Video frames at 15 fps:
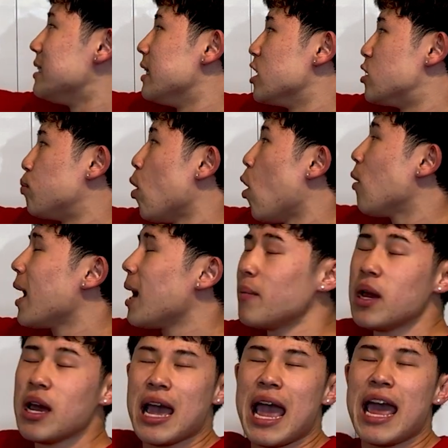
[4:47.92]
this program,
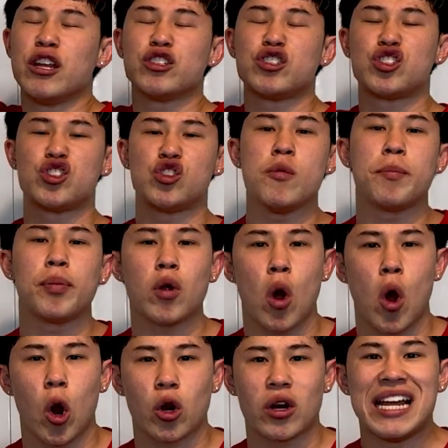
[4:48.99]
and it's super
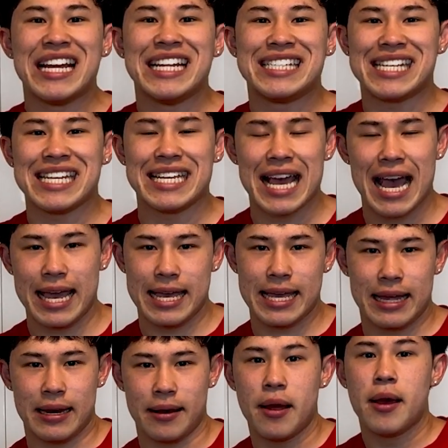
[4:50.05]
hard to get
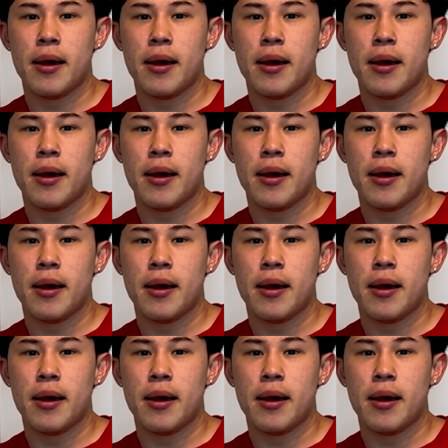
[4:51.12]
in.